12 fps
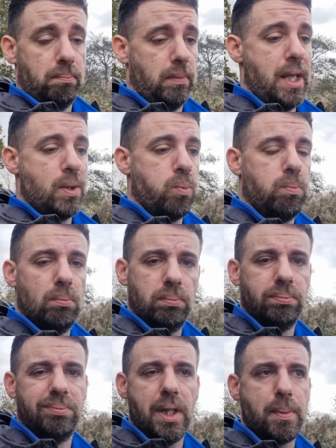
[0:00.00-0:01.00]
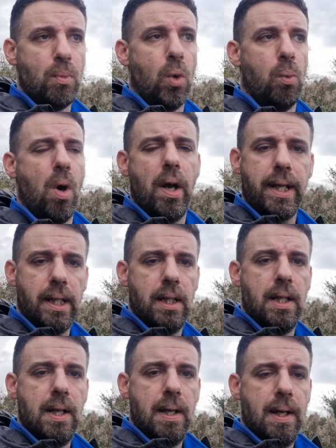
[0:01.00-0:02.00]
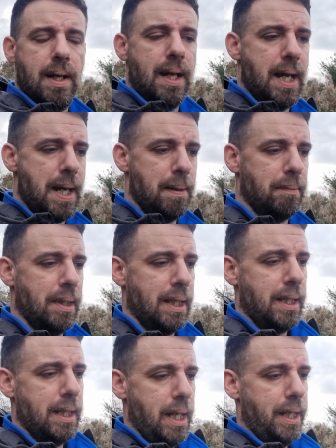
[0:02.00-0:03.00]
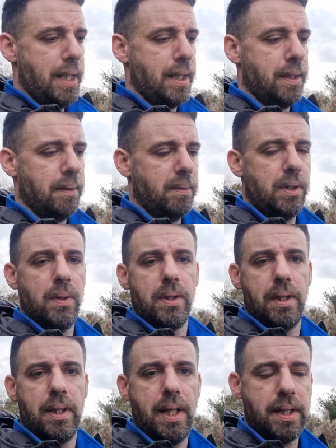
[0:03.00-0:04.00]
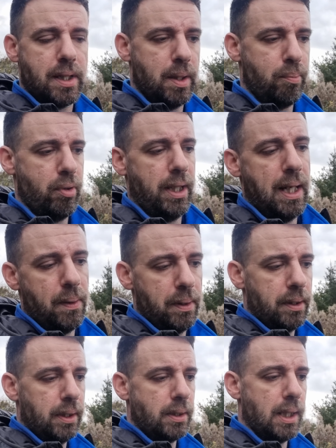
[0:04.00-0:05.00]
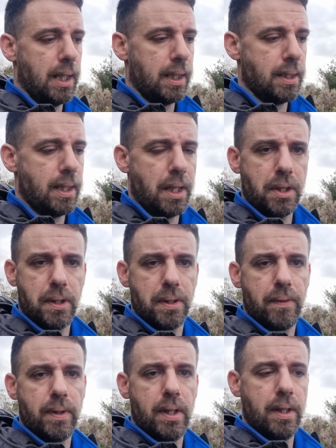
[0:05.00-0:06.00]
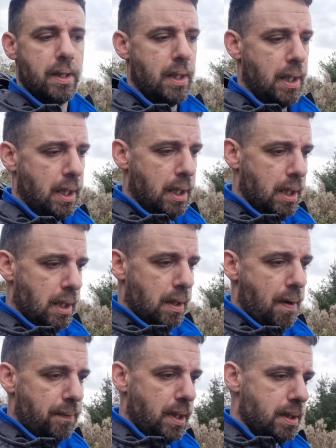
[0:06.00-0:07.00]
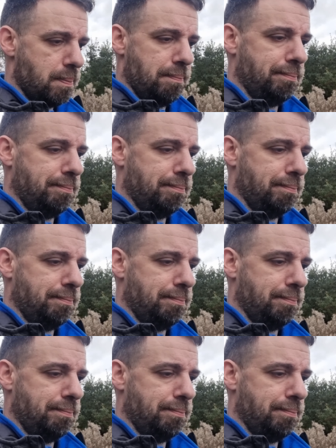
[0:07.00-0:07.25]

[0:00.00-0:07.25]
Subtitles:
it's more white, and then it's going to bring out the darker sections of this